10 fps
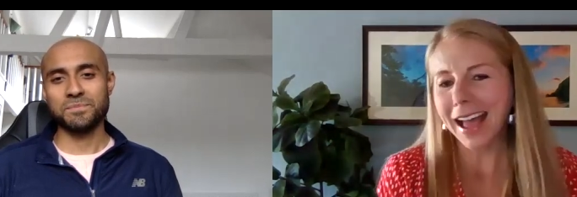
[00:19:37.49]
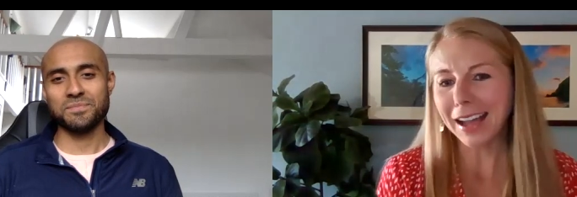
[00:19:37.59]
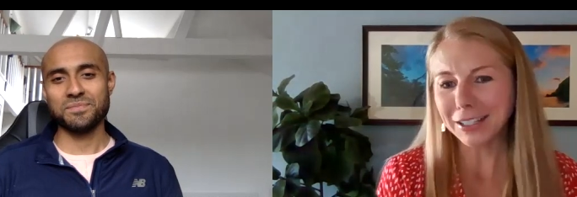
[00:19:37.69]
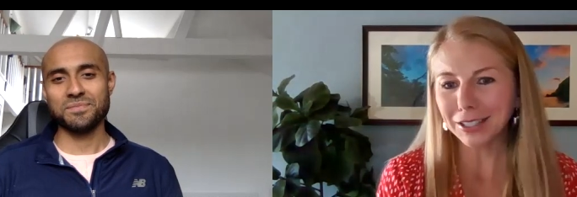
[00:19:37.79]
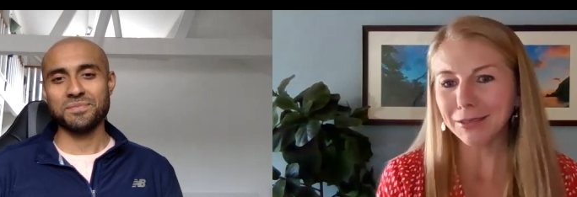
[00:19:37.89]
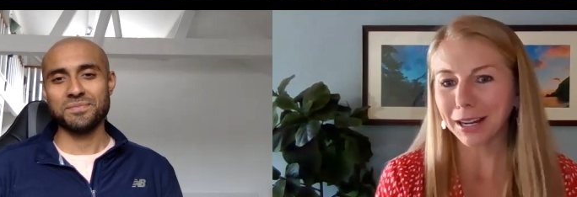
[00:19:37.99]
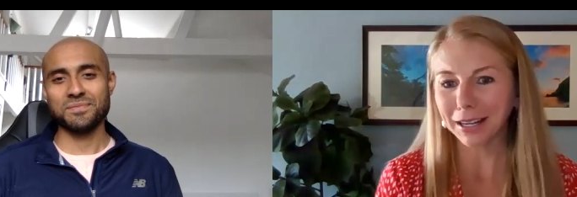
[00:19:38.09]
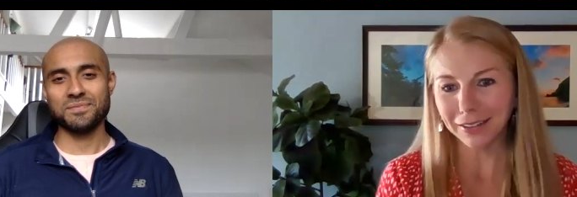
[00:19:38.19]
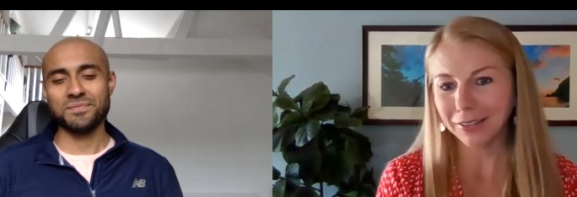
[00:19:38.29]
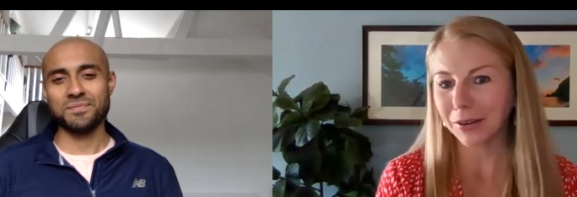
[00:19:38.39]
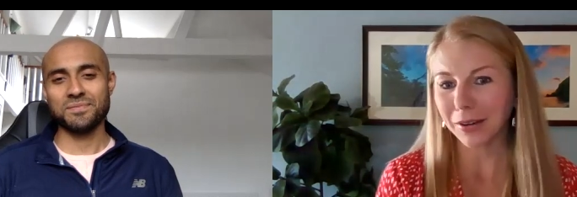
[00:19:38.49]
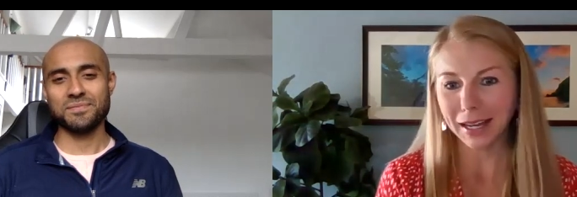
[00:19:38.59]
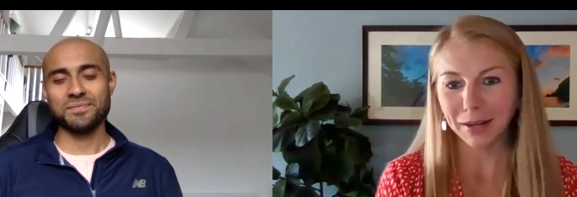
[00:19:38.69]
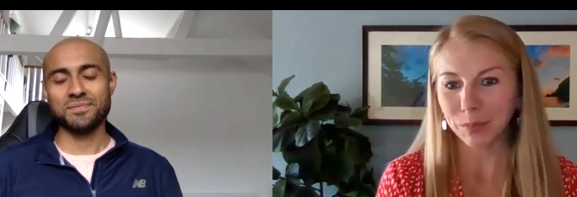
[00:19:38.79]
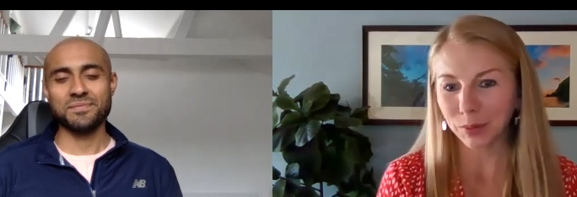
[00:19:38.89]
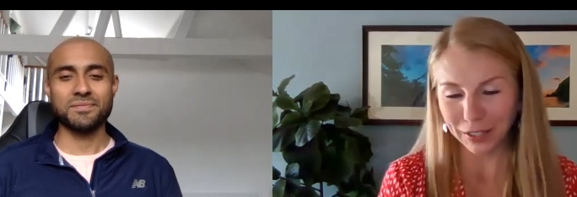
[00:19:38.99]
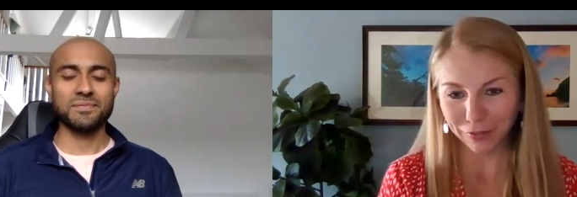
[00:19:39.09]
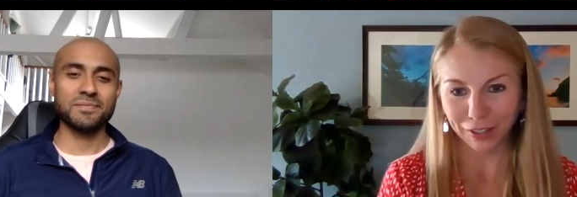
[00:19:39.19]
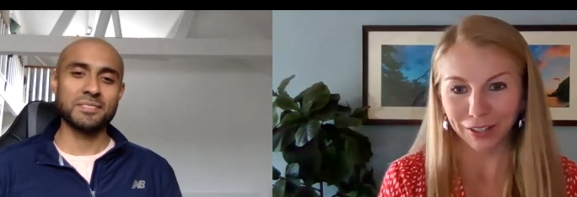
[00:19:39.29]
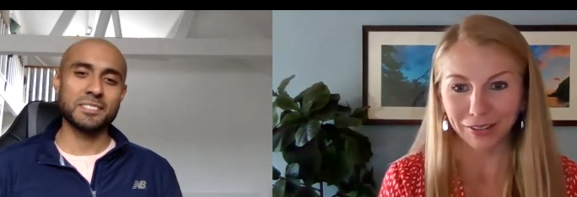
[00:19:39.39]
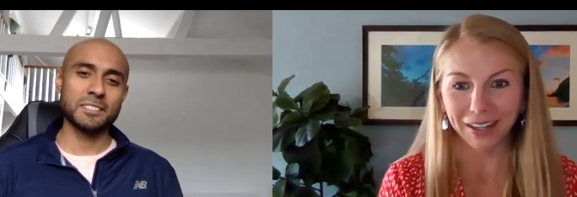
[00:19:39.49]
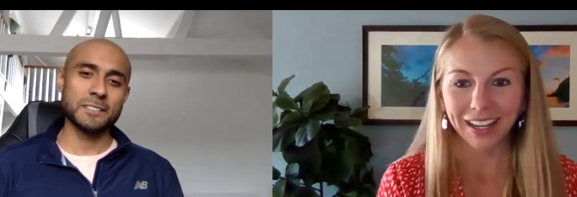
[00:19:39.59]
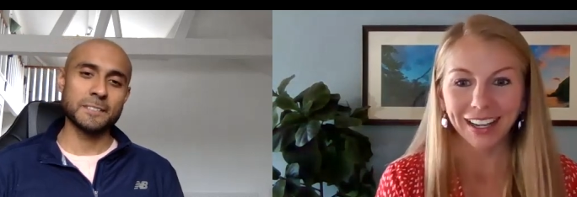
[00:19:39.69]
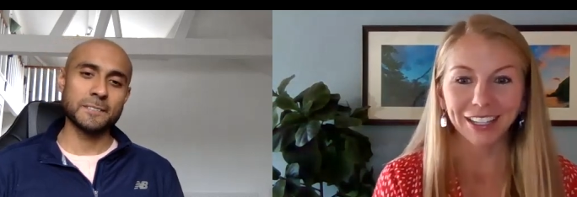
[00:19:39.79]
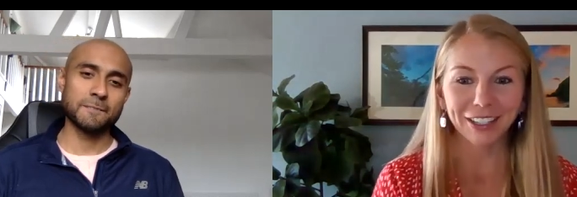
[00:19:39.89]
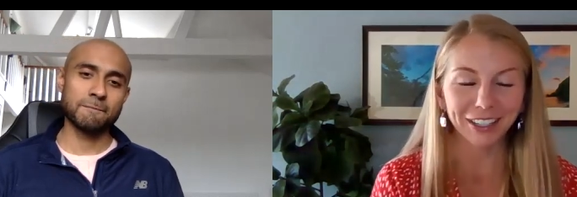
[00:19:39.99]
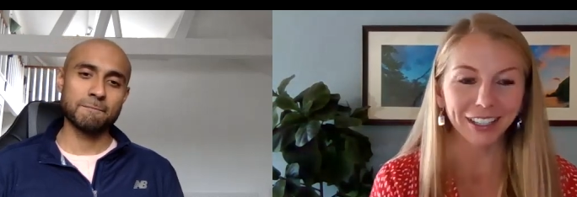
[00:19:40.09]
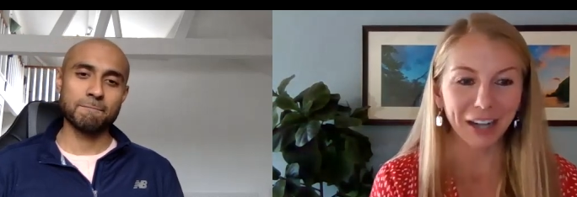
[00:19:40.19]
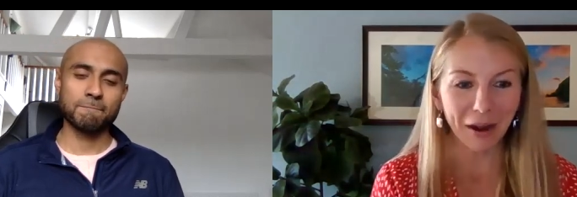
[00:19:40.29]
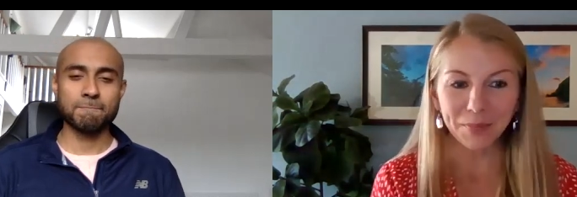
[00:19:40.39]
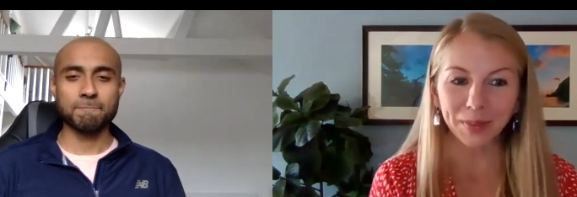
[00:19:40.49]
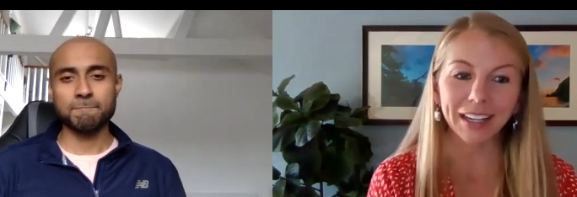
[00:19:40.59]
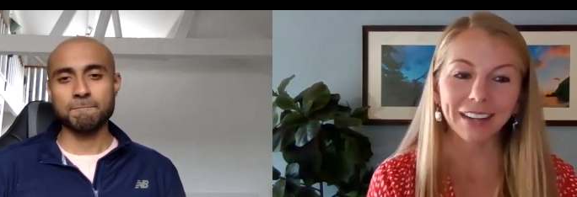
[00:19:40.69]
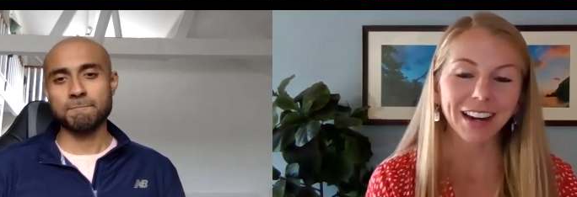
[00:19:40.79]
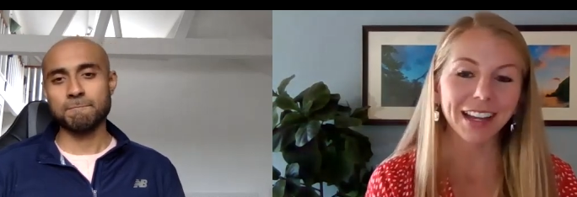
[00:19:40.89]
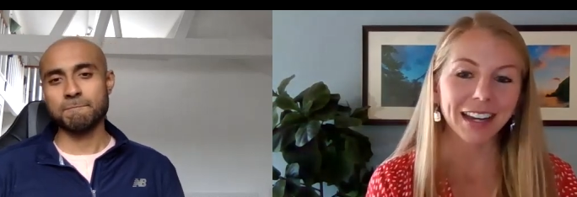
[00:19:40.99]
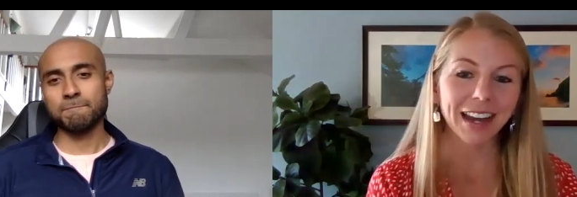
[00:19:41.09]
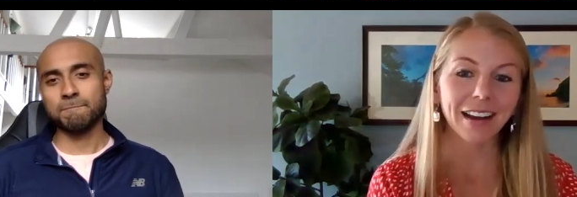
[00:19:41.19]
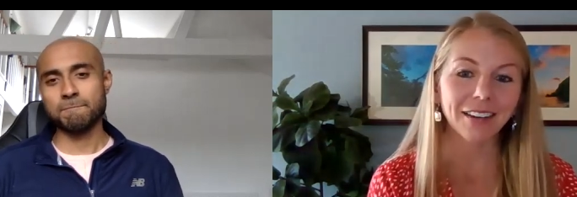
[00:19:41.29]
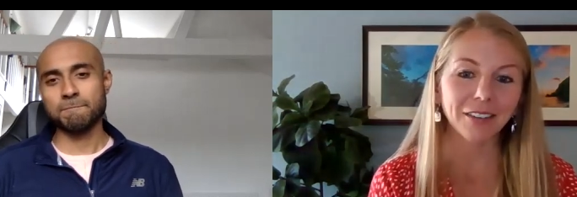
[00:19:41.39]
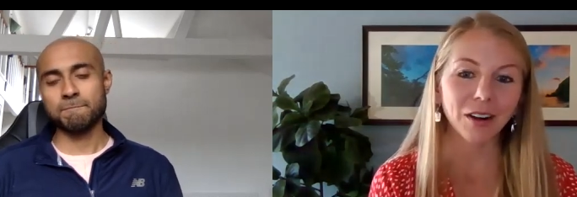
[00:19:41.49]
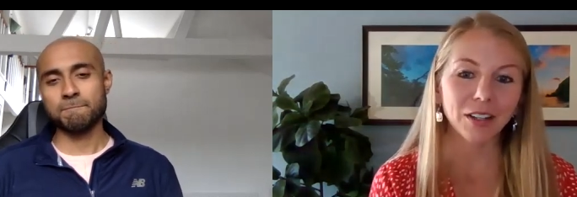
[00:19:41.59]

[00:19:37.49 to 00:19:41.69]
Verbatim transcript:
Speaker 1: Actually, why don't you go ahead and preview your company right now?